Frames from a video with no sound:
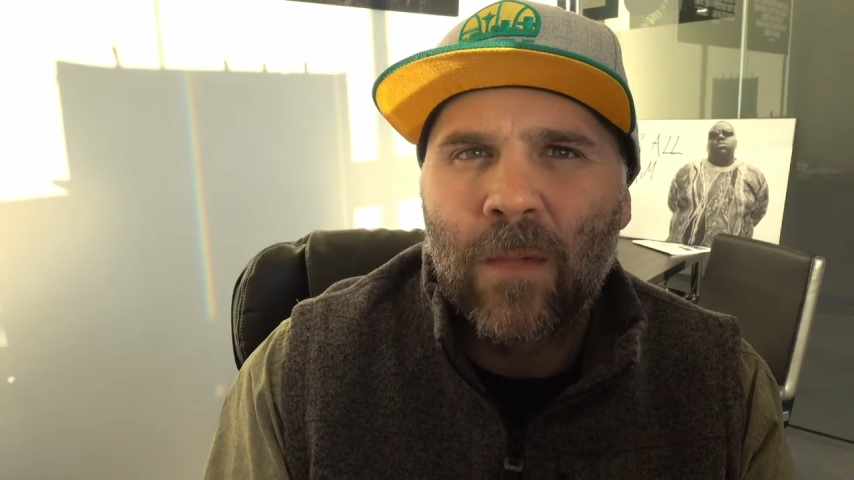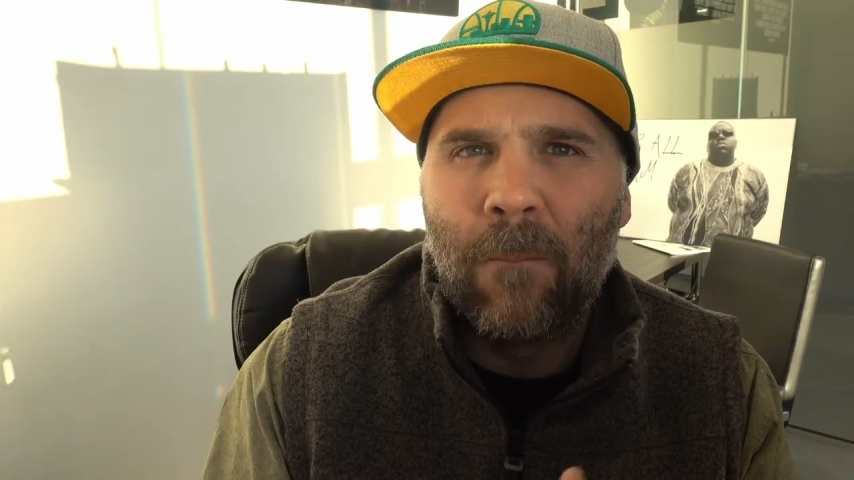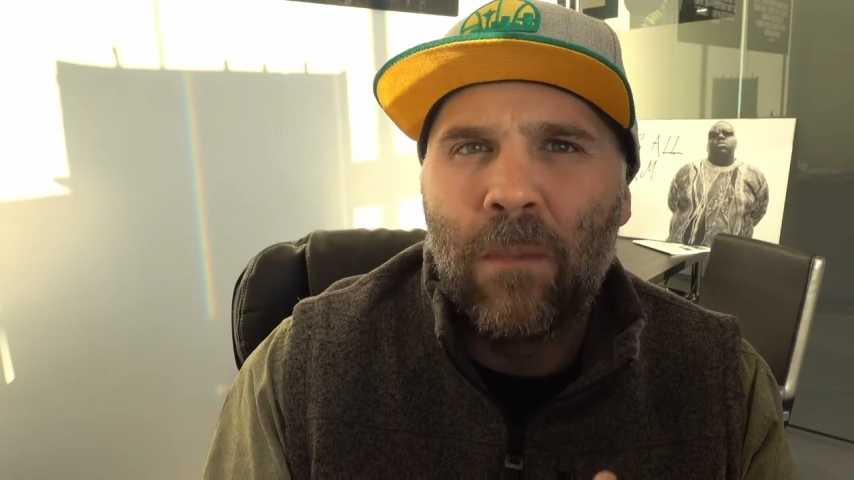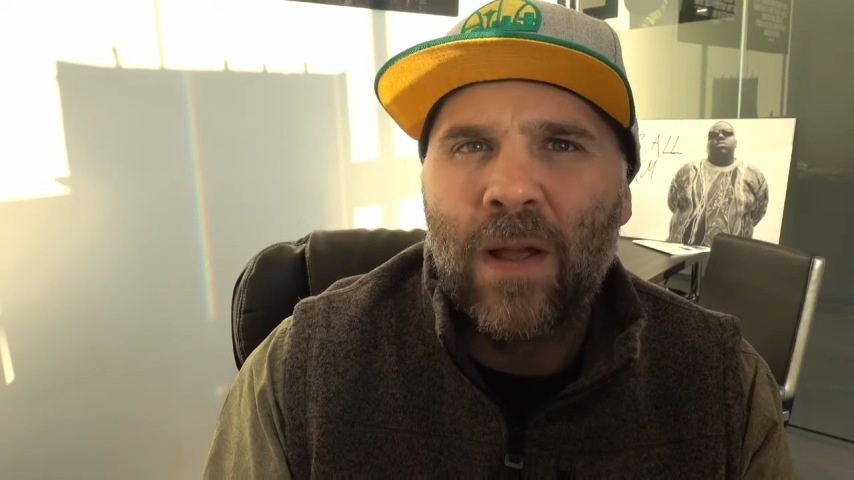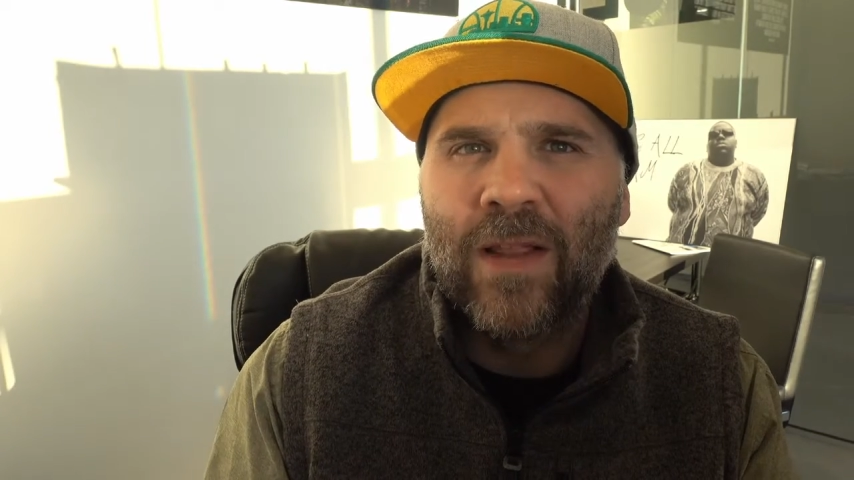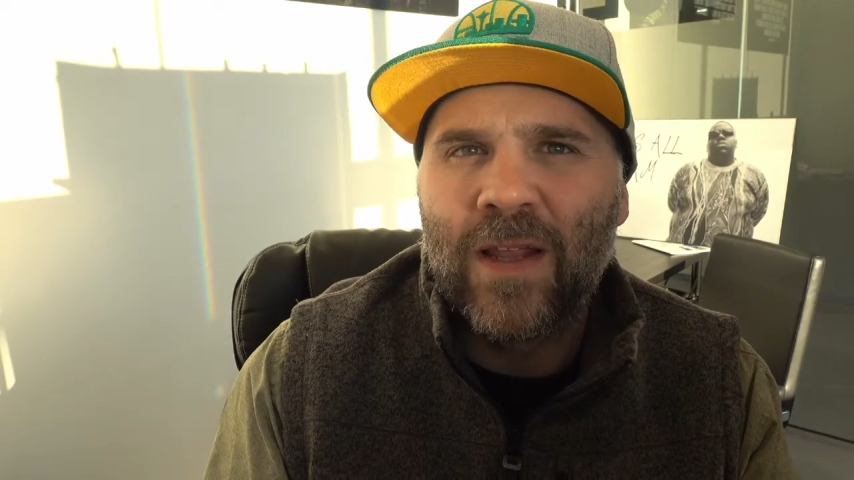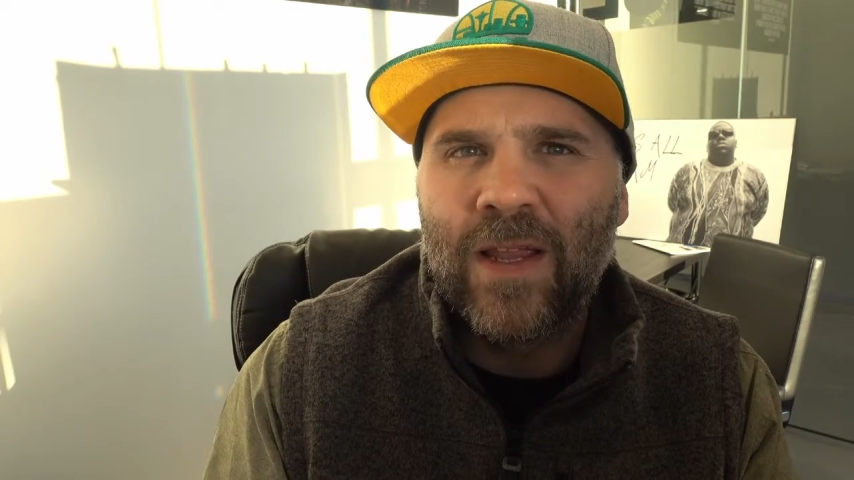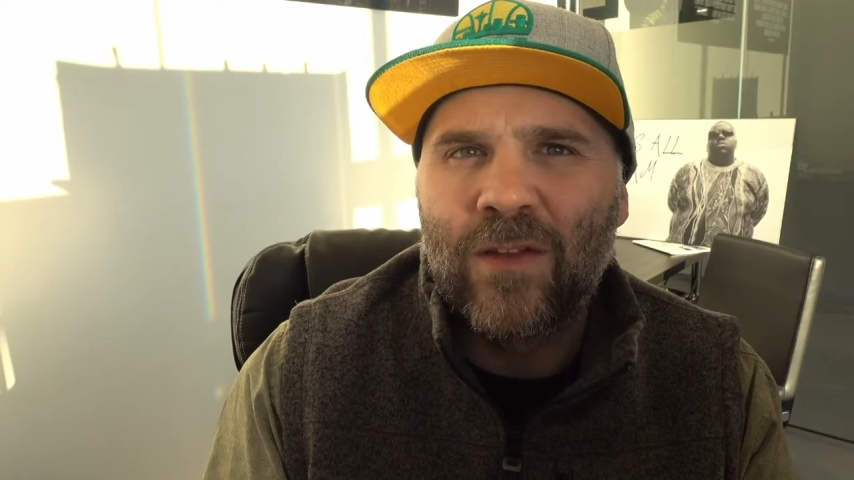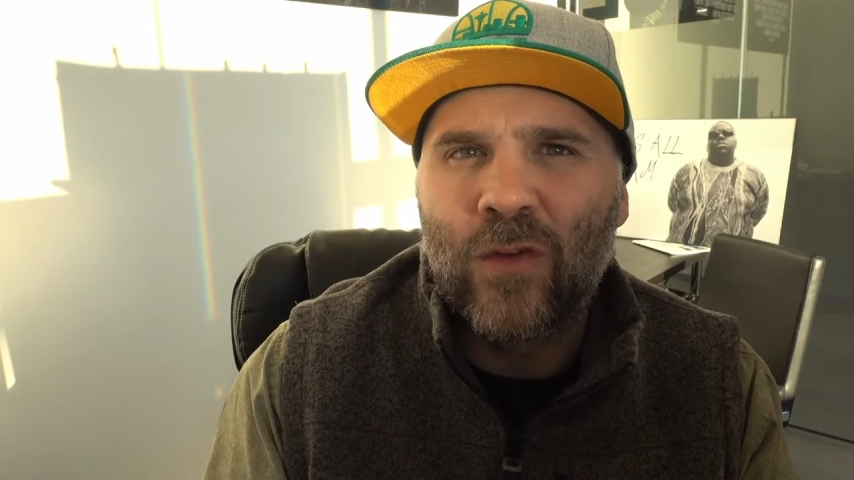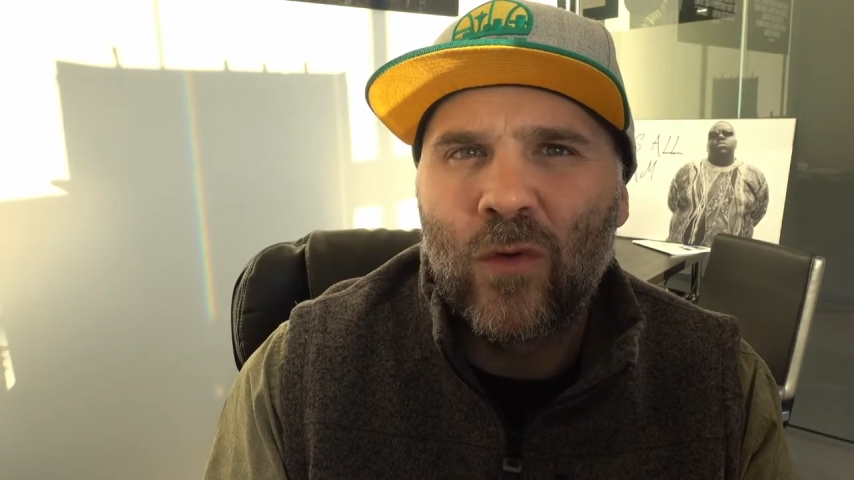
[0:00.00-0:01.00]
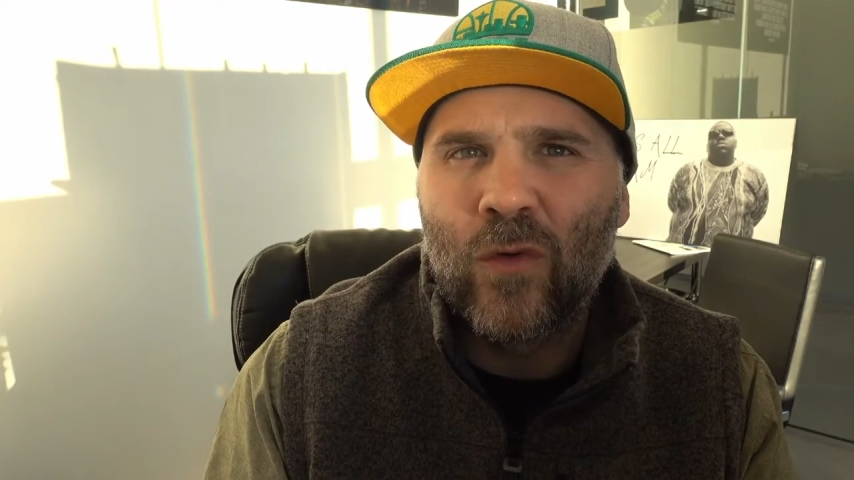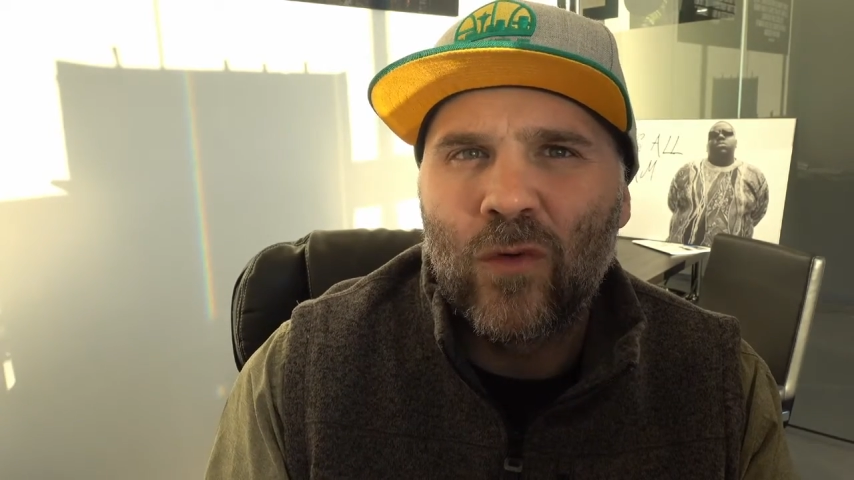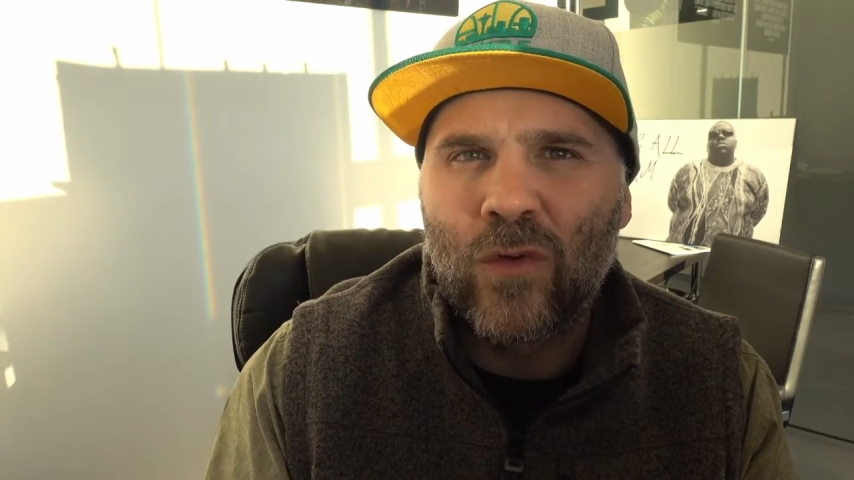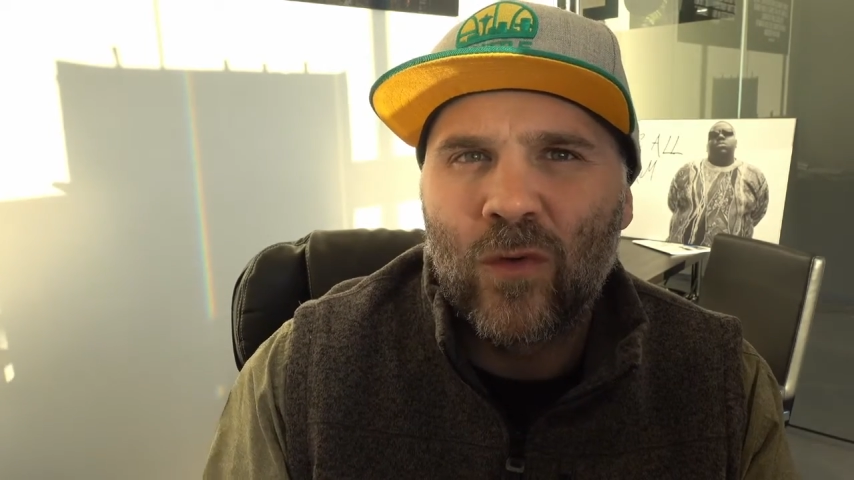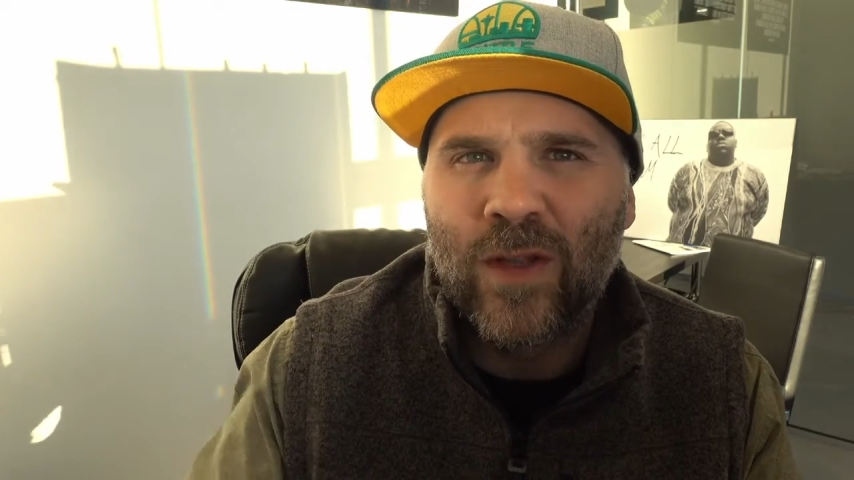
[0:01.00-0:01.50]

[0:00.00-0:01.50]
ability to